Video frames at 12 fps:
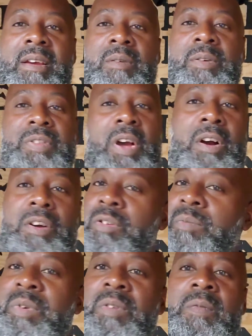with all
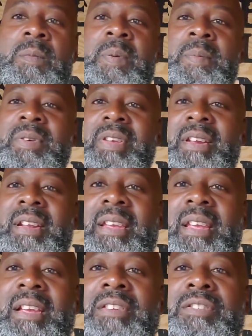you beautiful people yet again.